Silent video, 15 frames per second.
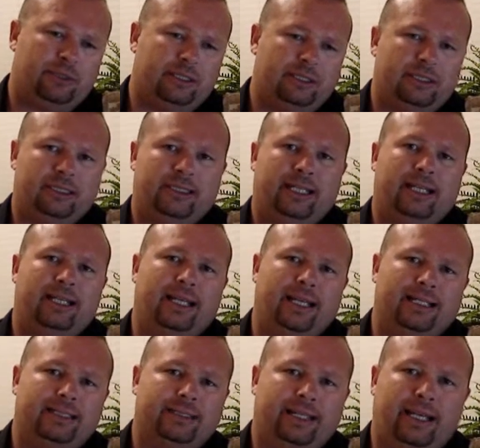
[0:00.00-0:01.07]
let's just take
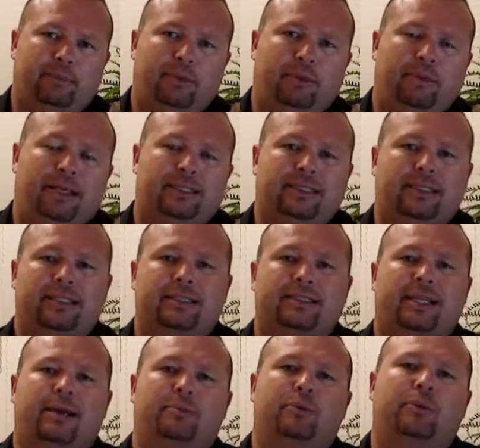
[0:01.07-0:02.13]
landscaping as the
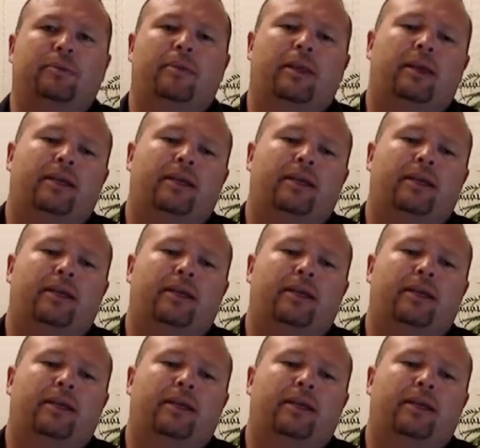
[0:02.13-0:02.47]
example.